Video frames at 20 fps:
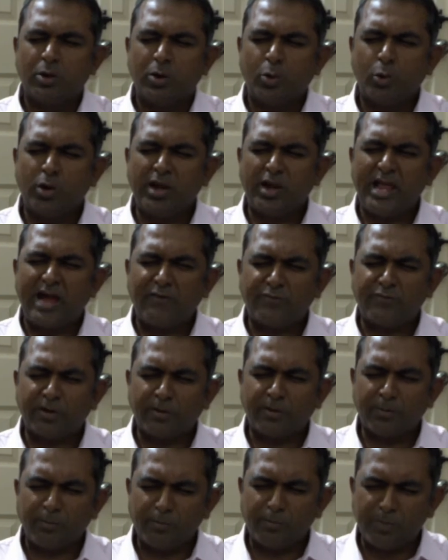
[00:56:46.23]
Only
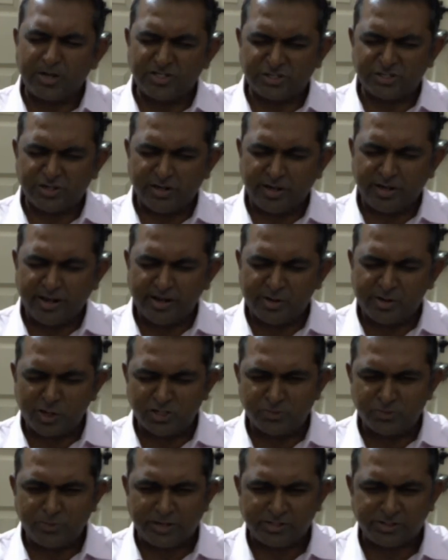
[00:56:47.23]
after much
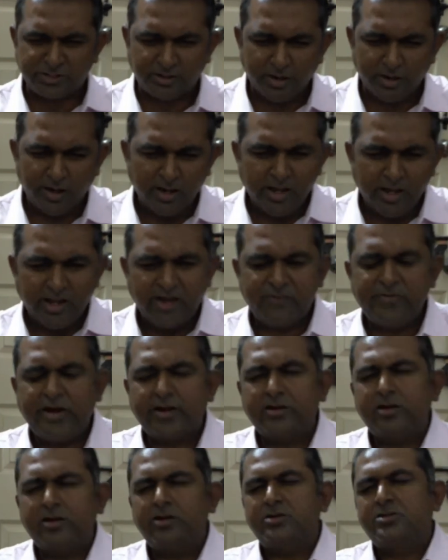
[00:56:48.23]
introspection. In
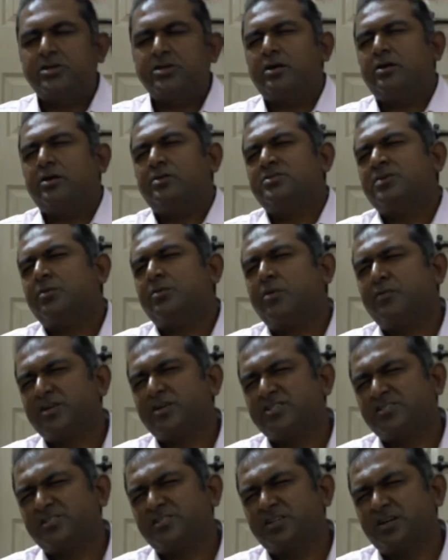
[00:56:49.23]
fact, some of
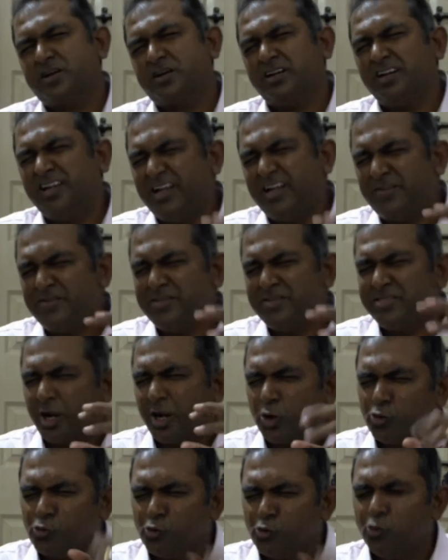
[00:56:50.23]
us live in
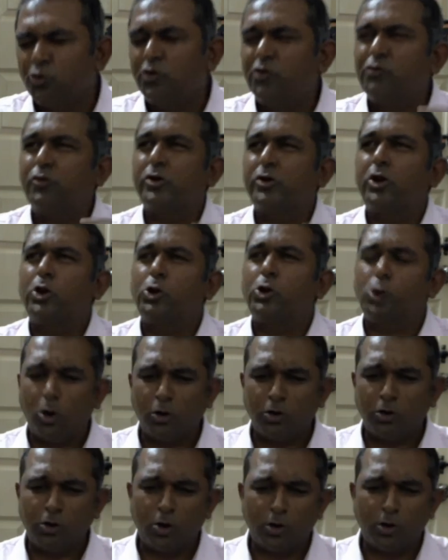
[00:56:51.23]
that wound for a
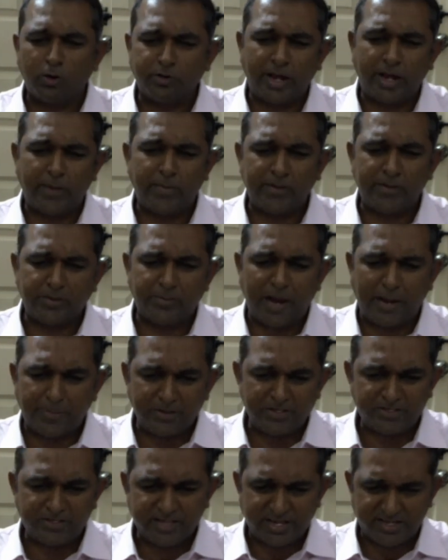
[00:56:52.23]
long, long time. But the
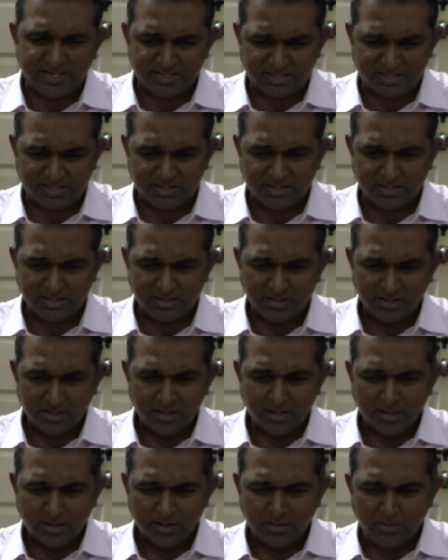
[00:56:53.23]
Bible says
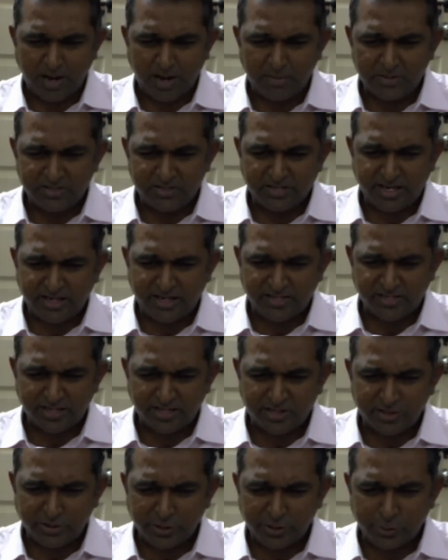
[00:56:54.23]

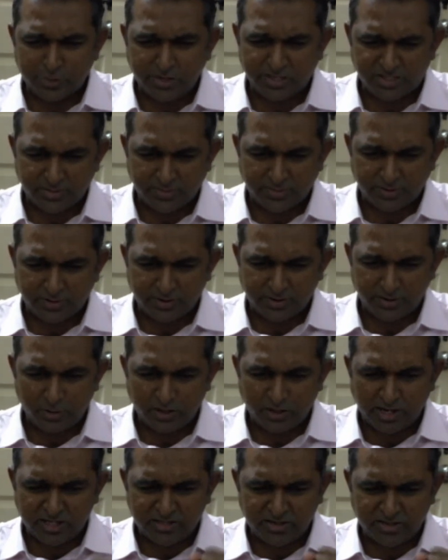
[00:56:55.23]
in the New Testament.
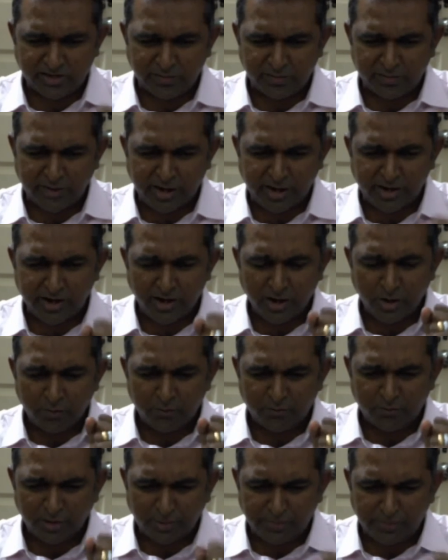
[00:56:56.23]
Okay, can we read
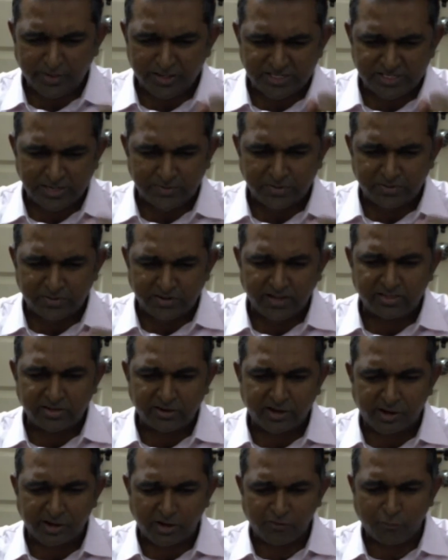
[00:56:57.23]
Philippians chapter 3,
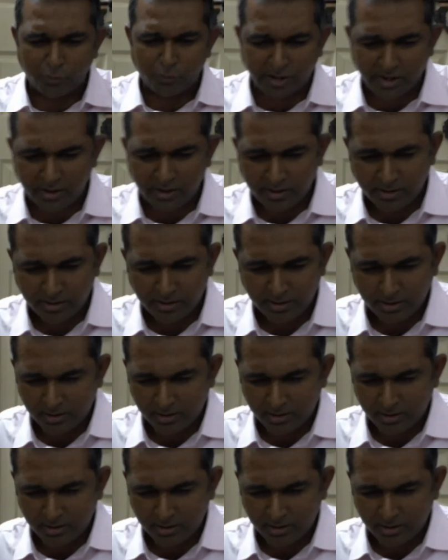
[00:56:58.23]
13 and 14?